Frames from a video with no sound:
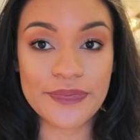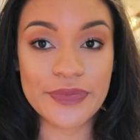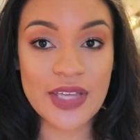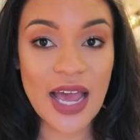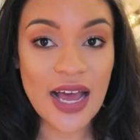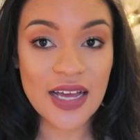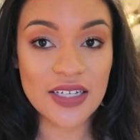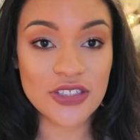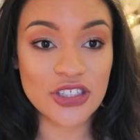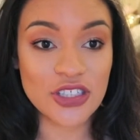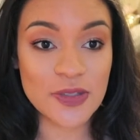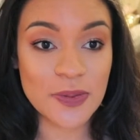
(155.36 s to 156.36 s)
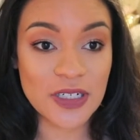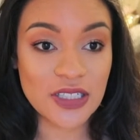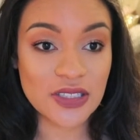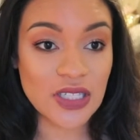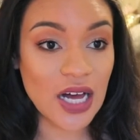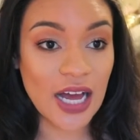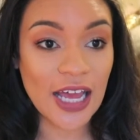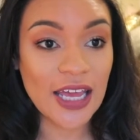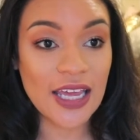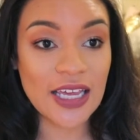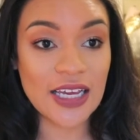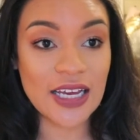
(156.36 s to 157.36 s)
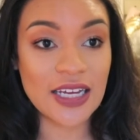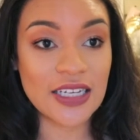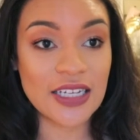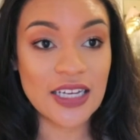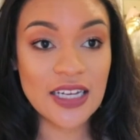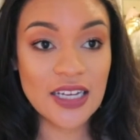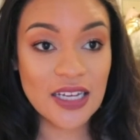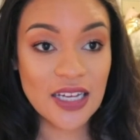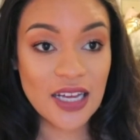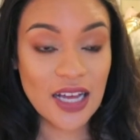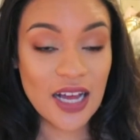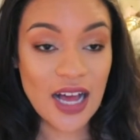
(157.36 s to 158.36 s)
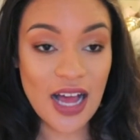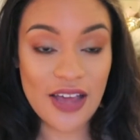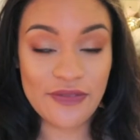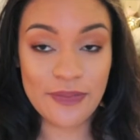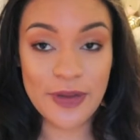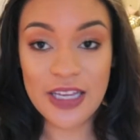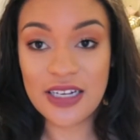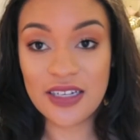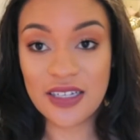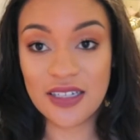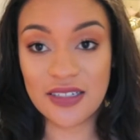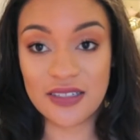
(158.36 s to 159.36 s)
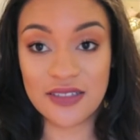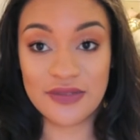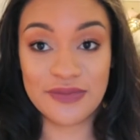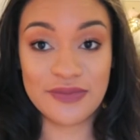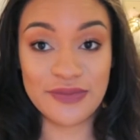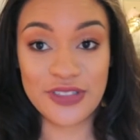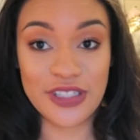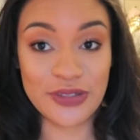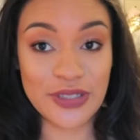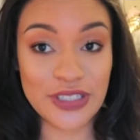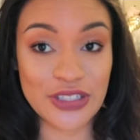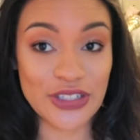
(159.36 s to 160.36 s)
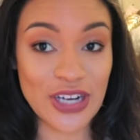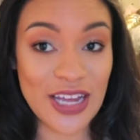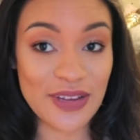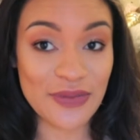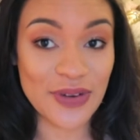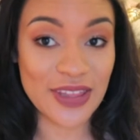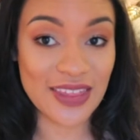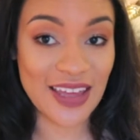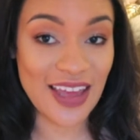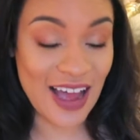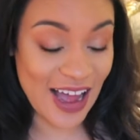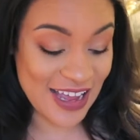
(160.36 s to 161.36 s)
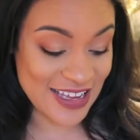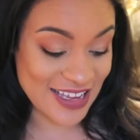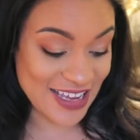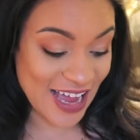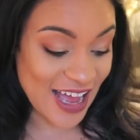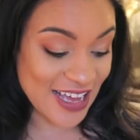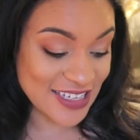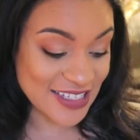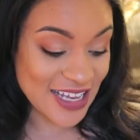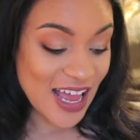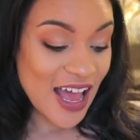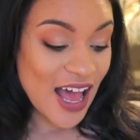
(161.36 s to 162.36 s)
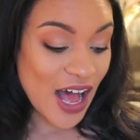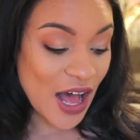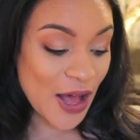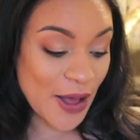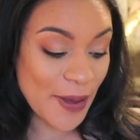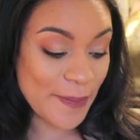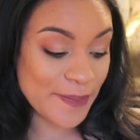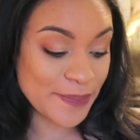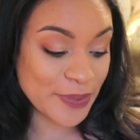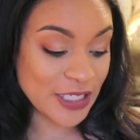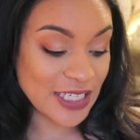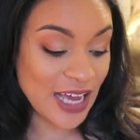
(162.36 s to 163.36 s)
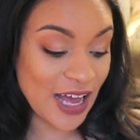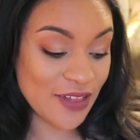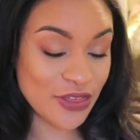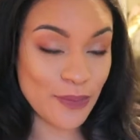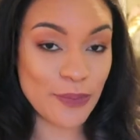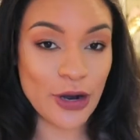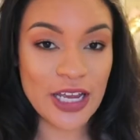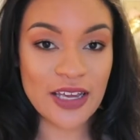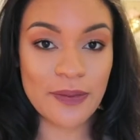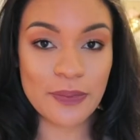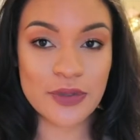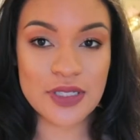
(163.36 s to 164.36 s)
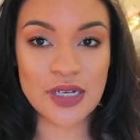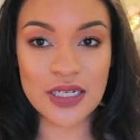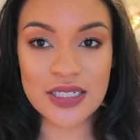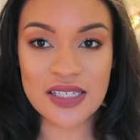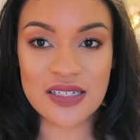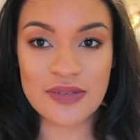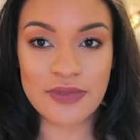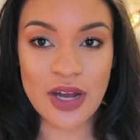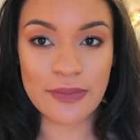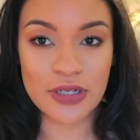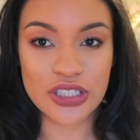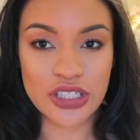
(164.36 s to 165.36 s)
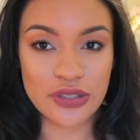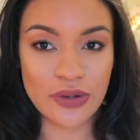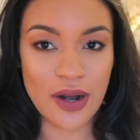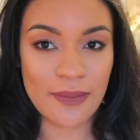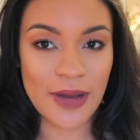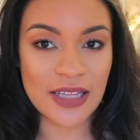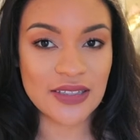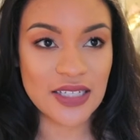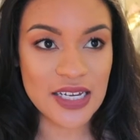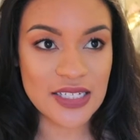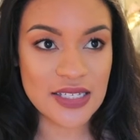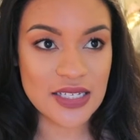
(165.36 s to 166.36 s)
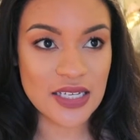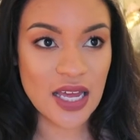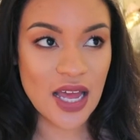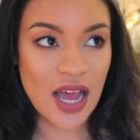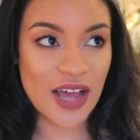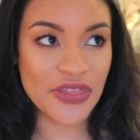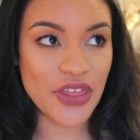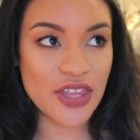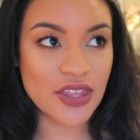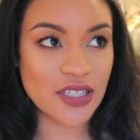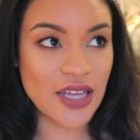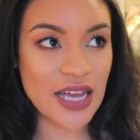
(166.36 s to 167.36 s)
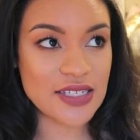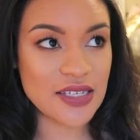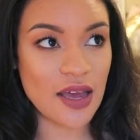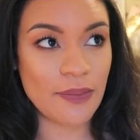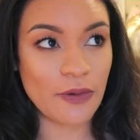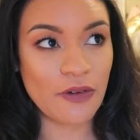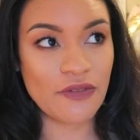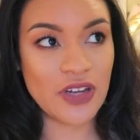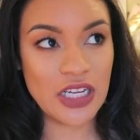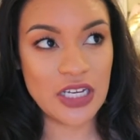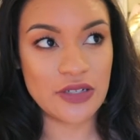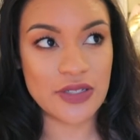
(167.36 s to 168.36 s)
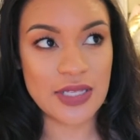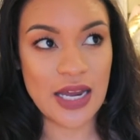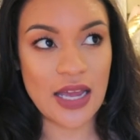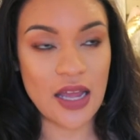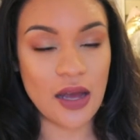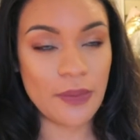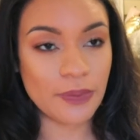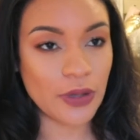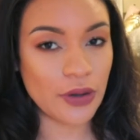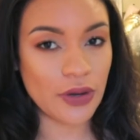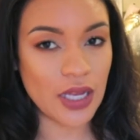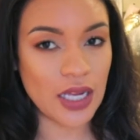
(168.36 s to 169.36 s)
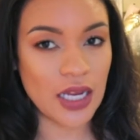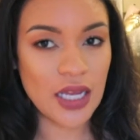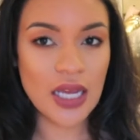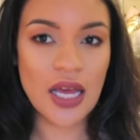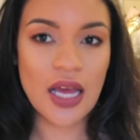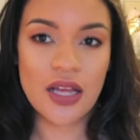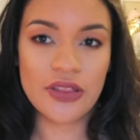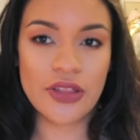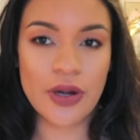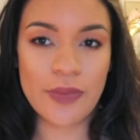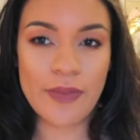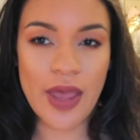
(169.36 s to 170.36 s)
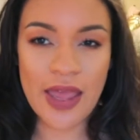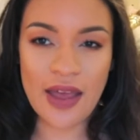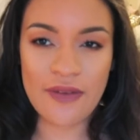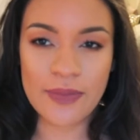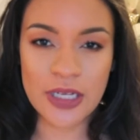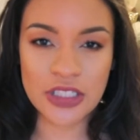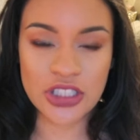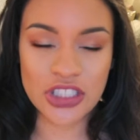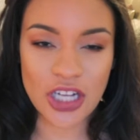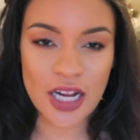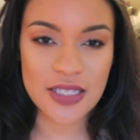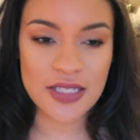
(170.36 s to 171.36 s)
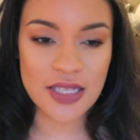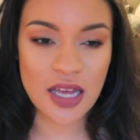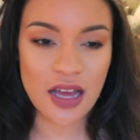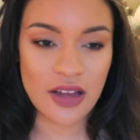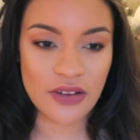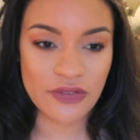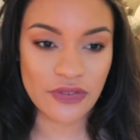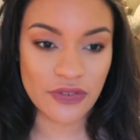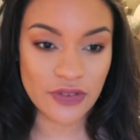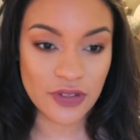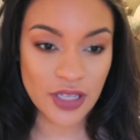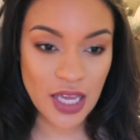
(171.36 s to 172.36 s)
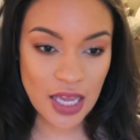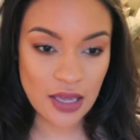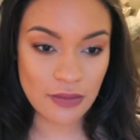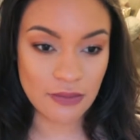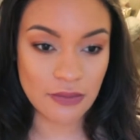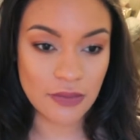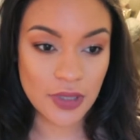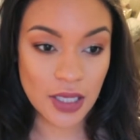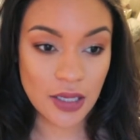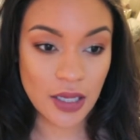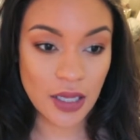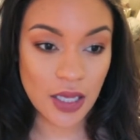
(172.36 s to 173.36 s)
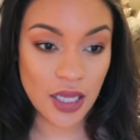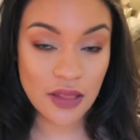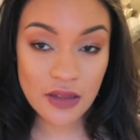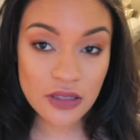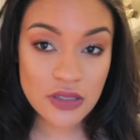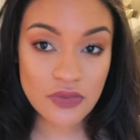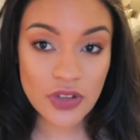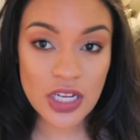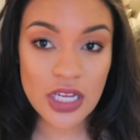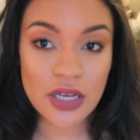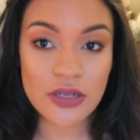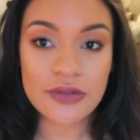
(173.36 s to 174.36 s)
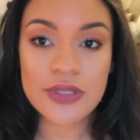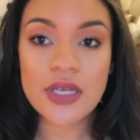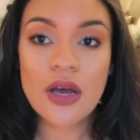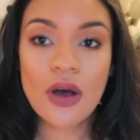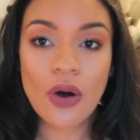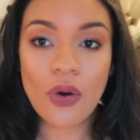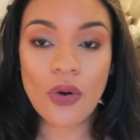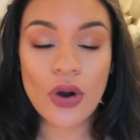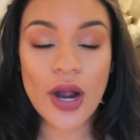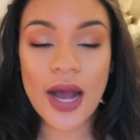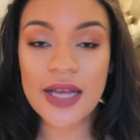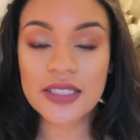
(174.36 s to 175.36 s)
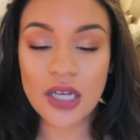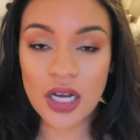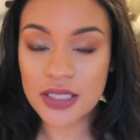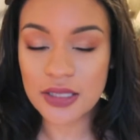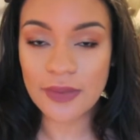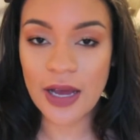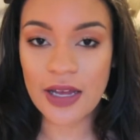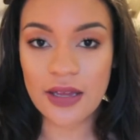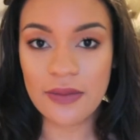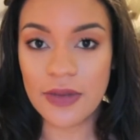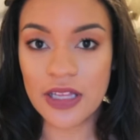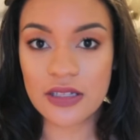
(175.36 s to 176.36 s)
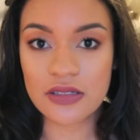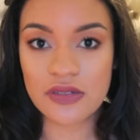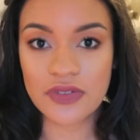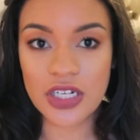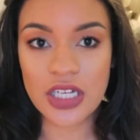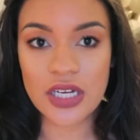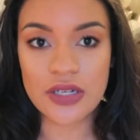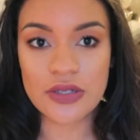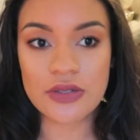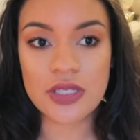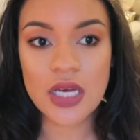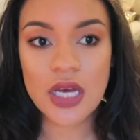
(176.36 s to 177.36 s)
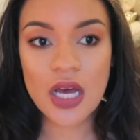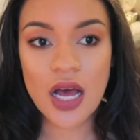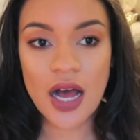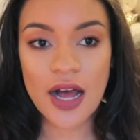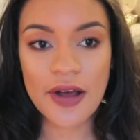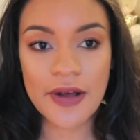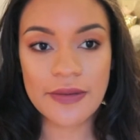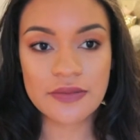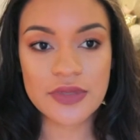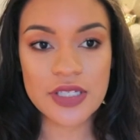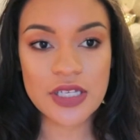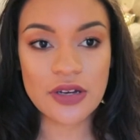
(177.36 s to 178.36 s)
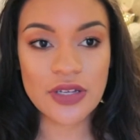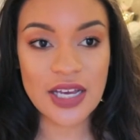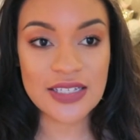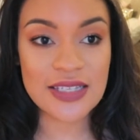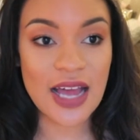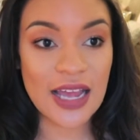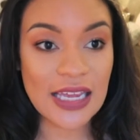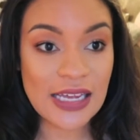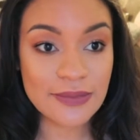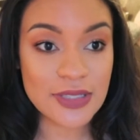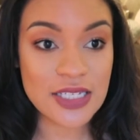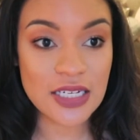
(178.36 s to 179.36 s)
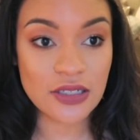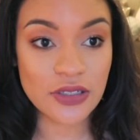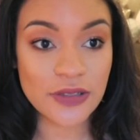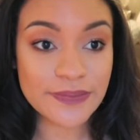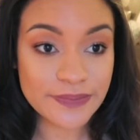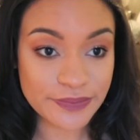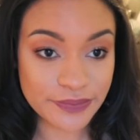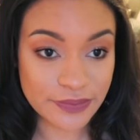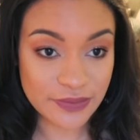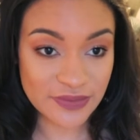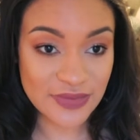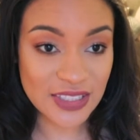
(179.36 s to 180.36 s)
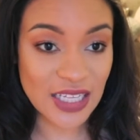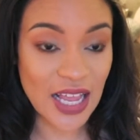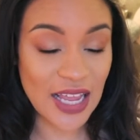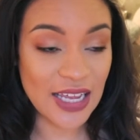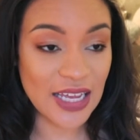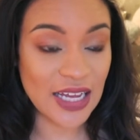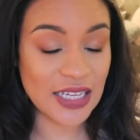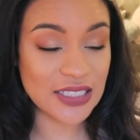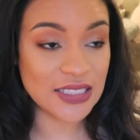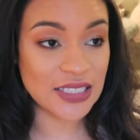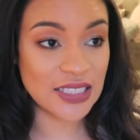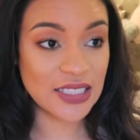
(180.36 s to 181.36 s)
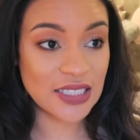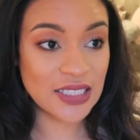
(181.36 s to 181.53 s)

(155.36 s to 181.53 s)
yeah, it's just been a lot, and I've been doing great with it, I guess. But yeah, the breakup was honestly number two on my list. I think the last couple of videos that I uploaded, there may have been shots of him in those videos, or I talked about him in those videos. So yes, I am single, and